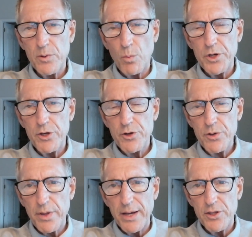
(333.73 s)
when you
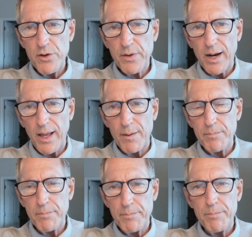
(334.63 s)
do that, you got a
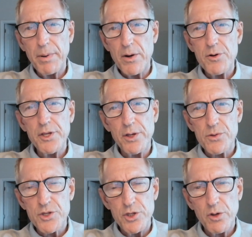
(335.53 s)
lot better
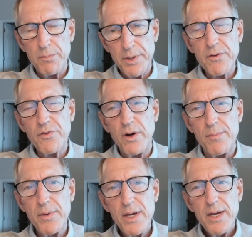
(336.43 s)
deals that you can pick from.